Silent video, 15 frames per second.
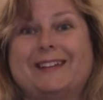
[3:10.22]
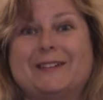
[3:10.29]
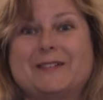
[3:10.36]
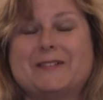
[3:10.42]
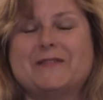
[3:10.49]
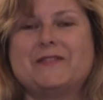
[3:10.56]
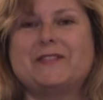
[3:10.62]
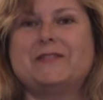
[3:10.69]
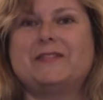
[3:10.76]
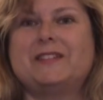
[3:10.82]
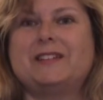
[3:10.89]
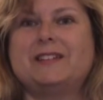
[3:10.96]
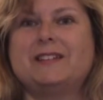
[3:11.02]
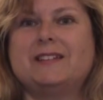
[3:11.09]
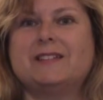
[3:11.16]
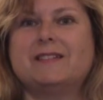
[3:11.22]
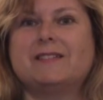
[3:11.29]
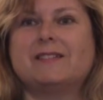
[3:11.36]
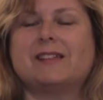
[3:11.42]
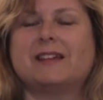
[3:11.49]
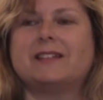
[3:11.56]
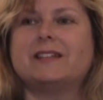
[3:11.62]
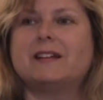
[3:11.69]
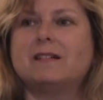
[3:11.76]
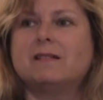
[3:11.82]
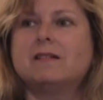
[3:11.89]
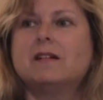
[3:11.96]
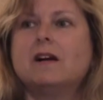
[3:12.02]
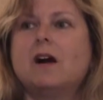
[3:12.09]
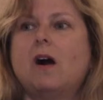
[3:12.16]
here in 15 years. I
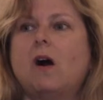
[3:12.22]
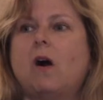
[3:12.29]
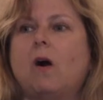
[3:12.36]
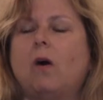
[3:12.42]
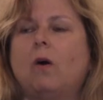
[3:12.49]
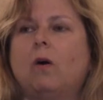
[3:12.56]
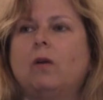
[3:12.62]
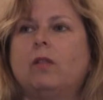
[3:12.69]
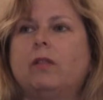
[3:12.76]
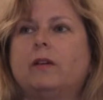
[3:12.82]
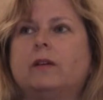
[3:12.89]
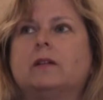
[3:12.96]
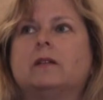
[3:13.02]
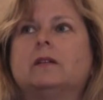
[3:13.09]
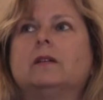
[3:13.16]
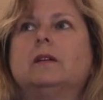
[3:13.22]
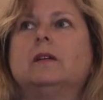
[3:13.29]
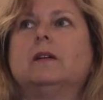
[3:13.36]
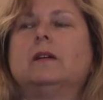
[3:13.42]
tell all the